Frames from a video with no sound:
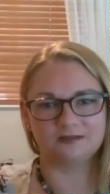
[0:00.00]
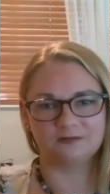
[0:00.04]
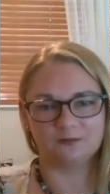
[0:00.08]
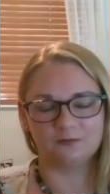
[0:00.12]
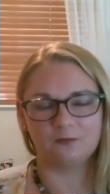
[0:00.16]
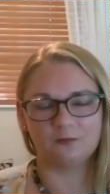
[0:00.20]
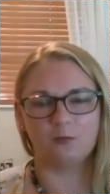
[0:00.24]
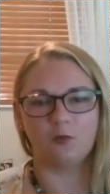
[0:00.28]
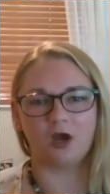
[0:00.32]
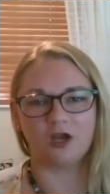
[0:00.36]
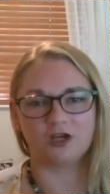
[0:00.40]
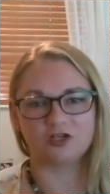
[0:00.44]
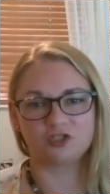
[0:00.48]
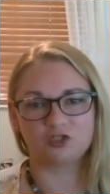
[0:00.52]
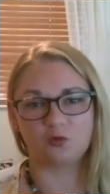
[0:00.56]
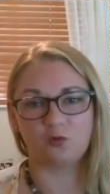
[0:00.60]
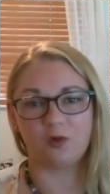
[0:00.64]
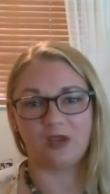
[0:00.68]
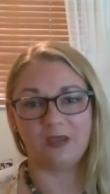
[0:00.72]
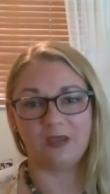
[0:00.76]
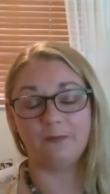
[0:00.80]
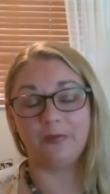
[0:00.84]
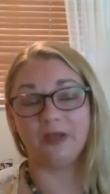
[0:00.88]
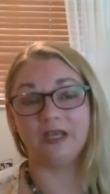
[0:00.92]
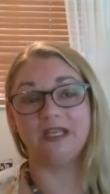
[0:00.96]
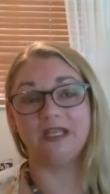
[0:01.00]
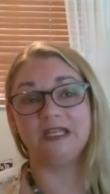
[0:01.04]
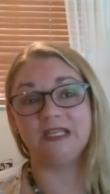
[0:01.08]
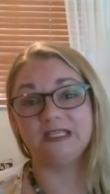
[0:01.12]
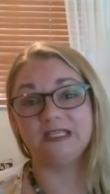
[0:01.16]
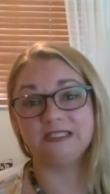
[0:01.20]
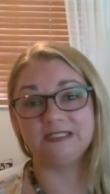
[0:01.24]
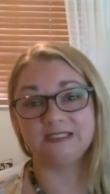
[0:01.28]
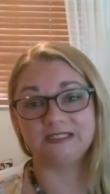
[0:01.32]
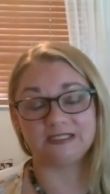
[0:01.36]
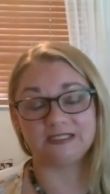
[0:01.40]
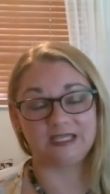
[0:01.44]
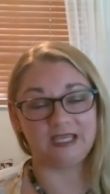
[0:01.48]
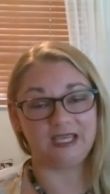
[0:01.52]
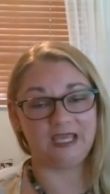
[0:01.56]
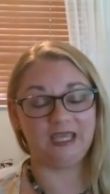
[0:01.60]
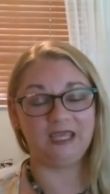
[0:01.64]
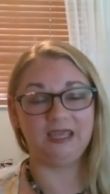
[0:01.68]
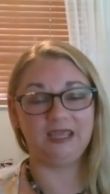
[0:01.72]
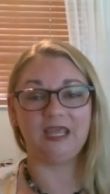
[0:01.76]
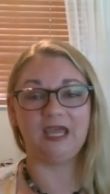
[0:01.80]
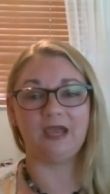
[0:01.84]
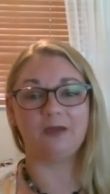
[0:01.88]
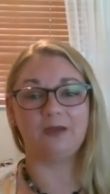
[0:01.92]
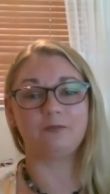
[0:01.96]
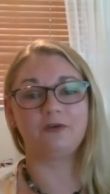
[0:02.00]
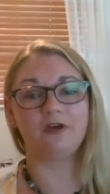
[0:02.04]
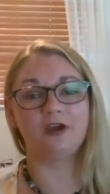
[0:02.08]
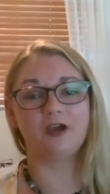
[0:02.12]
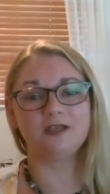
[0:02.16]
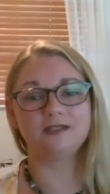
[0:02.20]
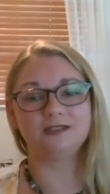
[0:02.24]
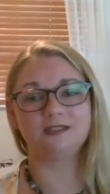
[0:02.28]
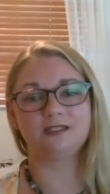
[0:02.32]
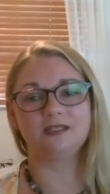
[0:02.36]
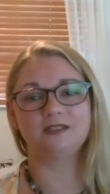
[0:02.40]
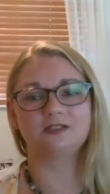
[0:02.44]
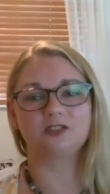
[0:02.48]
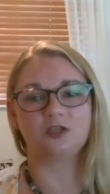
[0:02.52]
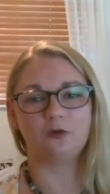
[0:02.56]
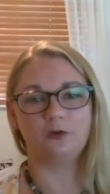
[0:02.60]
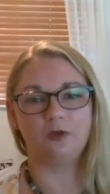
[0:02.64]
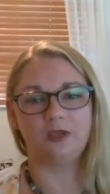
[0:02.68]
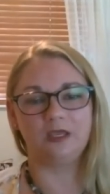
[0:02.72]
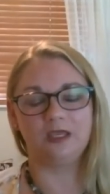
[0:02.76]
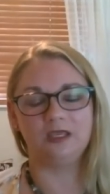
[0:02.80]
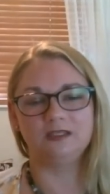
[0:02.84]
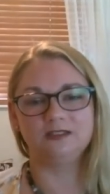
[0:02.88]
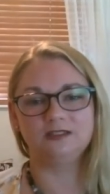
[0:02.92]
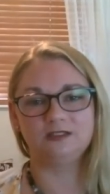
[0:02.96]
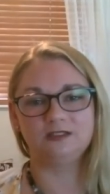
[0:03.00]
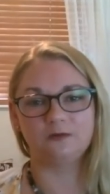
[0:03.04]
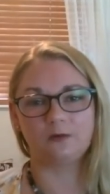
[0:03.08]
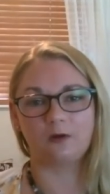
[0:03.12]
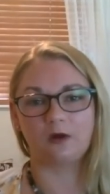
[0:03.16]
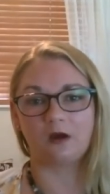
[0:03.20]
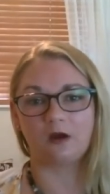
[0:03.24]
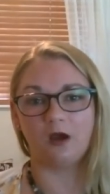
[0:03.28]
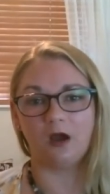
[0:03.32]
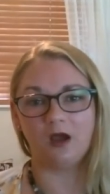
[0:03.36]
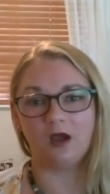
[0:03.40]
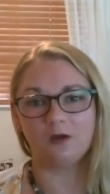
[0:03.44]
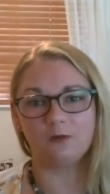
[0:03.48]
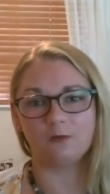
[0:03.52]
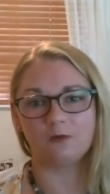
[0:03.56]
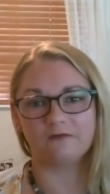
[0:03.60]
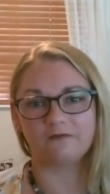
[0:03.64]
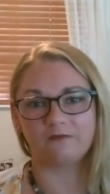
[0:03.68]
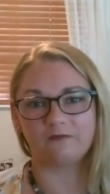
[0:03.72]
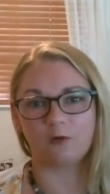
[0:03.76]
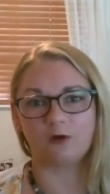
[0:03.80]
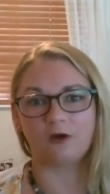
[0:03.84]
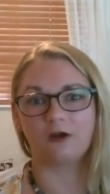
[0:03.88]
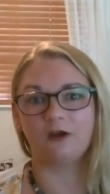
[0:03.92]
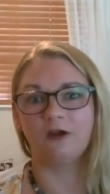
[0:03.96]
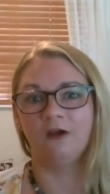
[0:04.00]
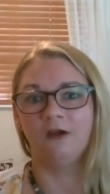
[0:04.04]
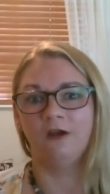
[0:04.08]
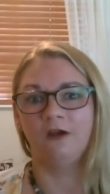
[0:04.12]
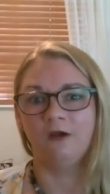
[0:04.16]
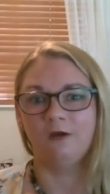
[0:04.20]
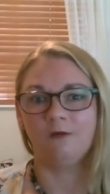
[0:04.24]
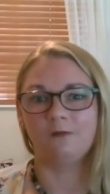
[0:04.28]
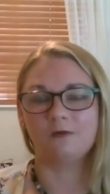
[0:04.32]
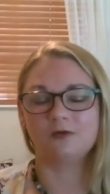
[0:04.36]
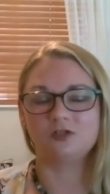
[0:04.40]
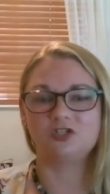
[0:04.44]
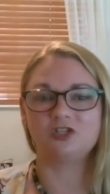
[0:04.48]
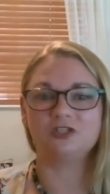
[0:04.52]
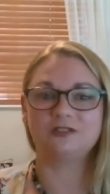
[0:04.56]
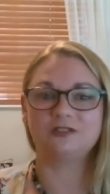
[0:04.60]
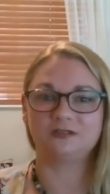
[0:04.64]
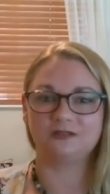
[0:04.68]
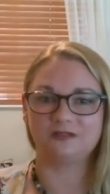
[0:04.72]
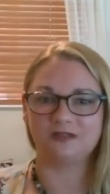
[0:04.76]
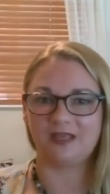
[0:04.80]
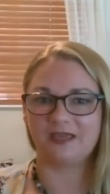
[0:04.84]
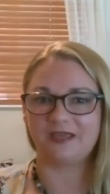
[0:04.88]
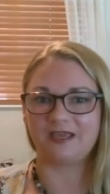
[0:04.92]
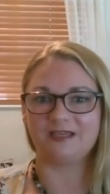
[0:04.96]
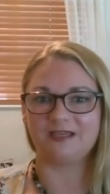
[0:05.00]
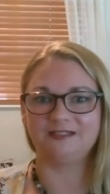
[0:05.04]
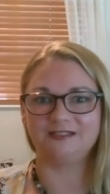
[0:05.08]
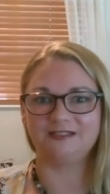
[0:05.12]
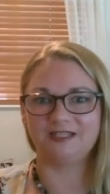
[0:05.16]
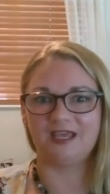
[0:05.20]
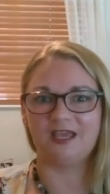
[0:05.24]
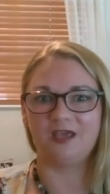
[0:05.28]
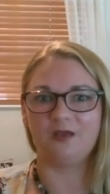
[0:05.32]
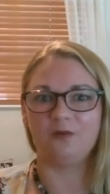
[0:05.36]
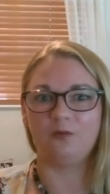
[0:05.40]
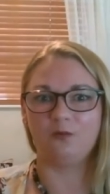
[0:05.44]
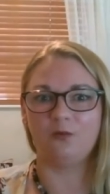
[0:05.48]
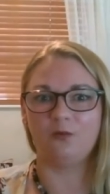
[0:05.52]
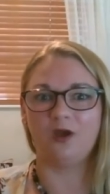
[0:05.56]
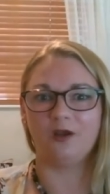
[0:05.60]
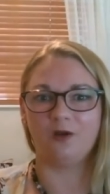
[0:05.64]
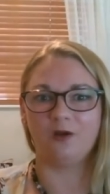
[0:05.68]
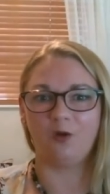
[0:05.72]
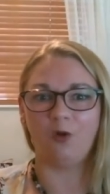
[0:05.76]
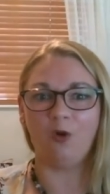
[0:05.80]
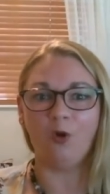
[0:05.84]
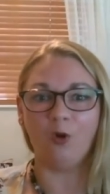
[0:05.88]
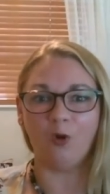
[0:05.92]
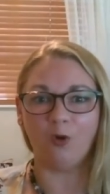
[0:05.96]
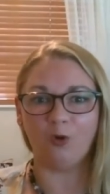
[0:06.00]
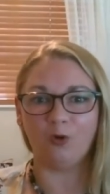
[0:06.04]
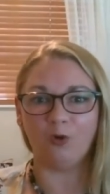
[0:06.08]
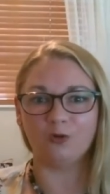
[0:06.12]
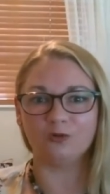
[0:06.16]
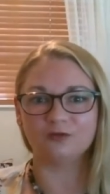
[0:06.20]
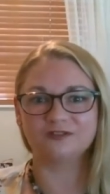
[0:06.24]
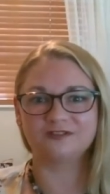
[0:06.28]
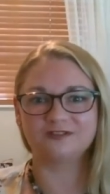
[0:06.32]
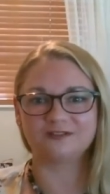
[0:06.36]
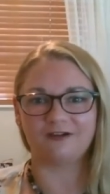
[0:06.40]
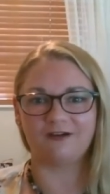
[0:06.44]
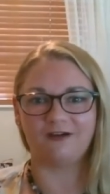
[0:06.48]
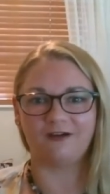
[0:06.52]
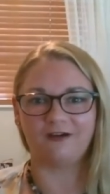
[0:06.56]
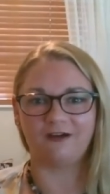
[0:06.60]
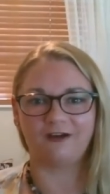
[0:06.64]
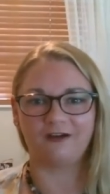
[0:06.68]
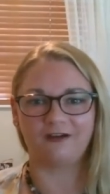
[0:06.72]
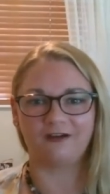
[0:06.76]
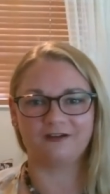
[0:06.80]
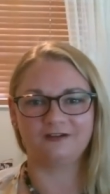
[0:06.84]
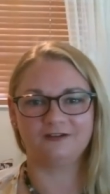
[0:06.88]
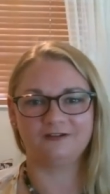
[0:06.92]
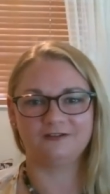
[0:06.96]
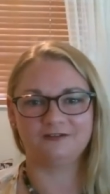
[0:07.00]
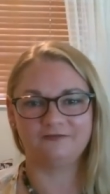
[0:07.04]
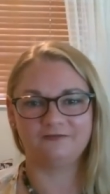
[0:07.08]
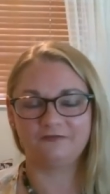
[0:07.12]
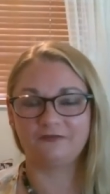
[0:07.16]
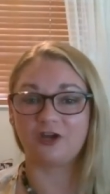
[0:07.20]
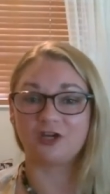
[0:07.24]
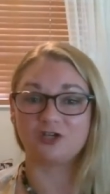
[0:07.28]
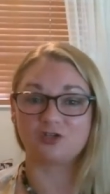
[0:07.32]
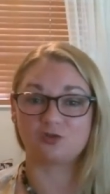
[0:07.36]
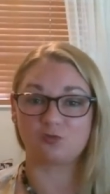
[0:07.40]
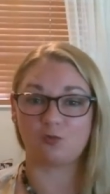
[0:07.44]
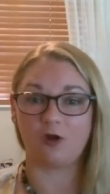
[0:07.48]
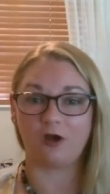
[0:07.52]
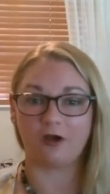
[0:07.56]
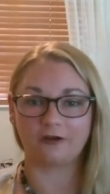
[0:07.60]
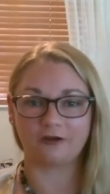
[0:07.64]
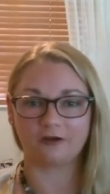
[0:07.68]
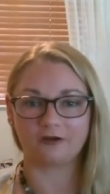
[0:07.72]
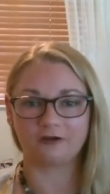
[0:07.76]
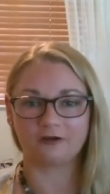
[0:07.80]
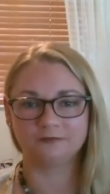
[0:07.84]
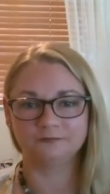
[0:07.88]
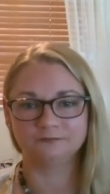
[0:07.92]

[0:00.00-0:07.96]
wash away, but it is in that process going into our aquifer, which is, like I said, what holds our fresh water.